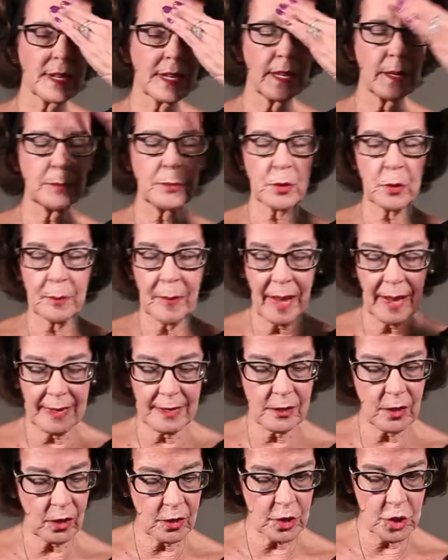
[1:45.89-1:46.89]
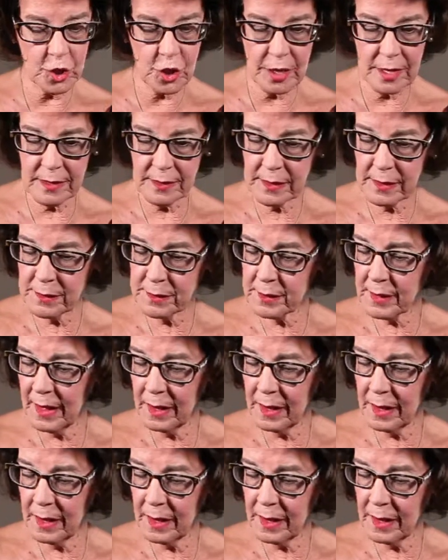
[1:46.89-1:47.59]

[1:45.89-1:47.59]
to keep your mind on Jesus,